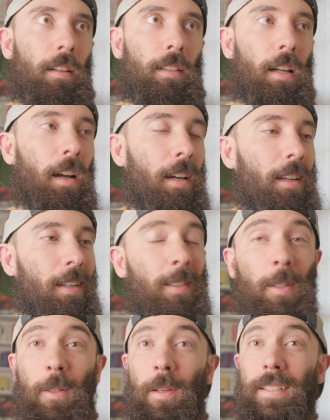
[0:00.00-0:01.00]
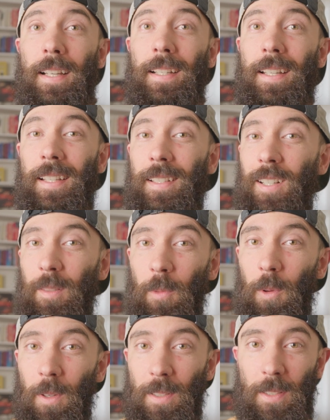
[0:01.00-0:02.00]
God, I don't know, a decade or
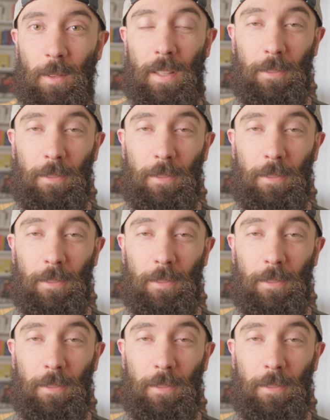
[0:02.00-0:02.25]
more, so they